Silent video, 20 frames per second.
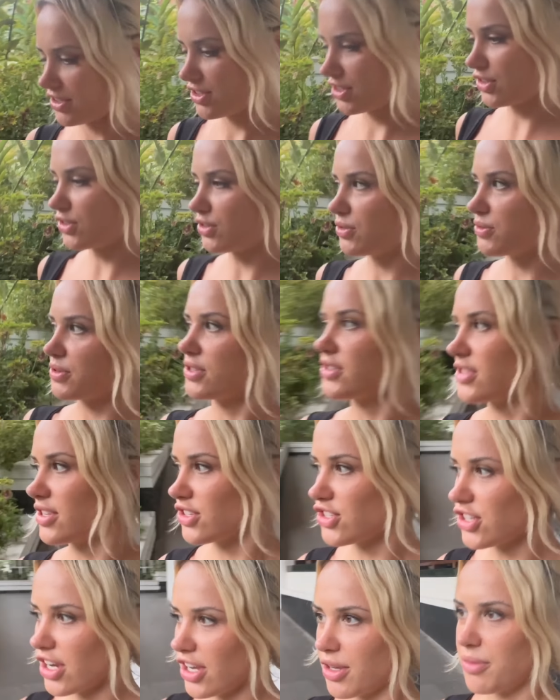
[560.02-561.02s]
to use the
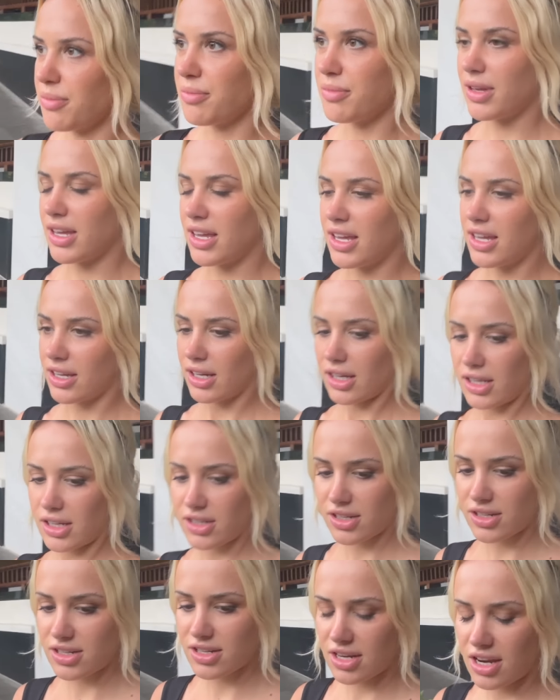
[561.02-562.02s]
gym
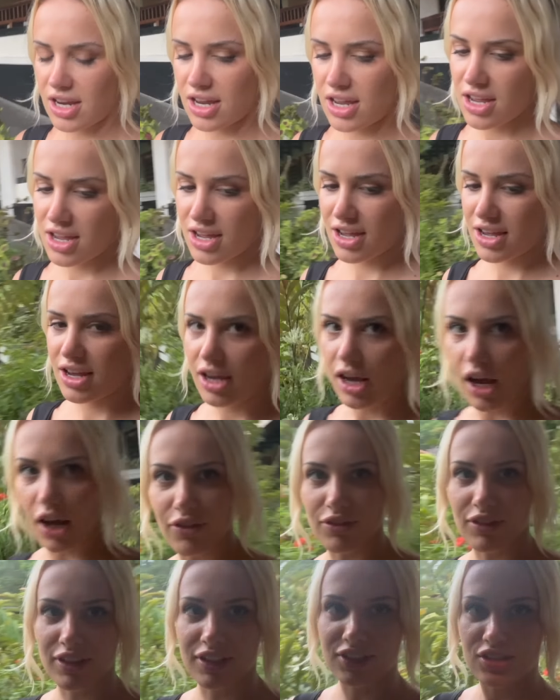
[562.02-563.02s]
and have
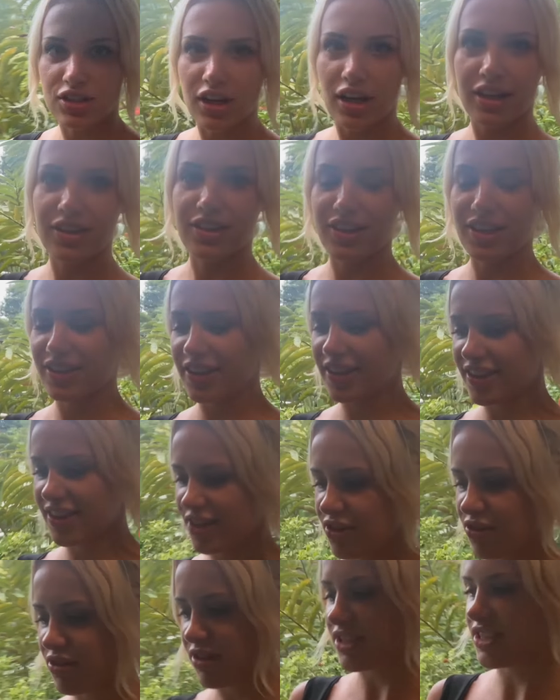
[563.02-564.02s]
lunch. I think they
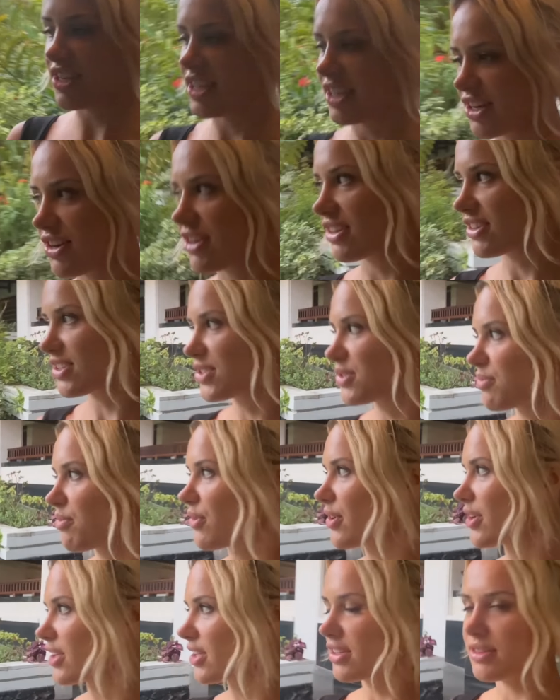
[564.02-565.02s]
think we're staying here at this
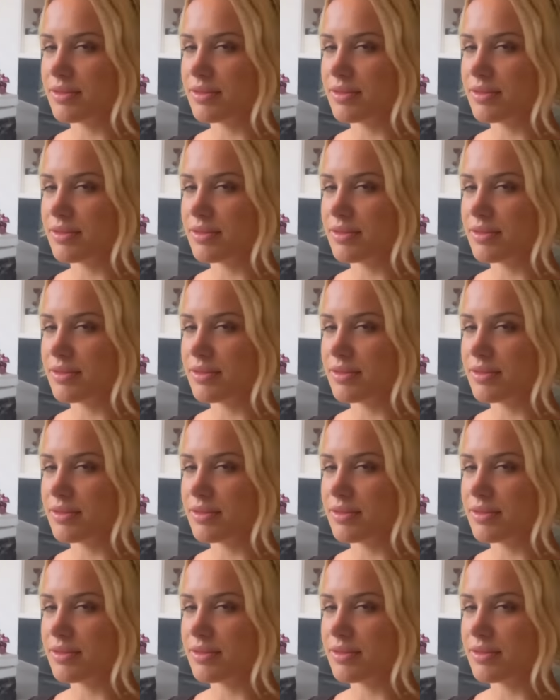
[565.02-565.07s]
point.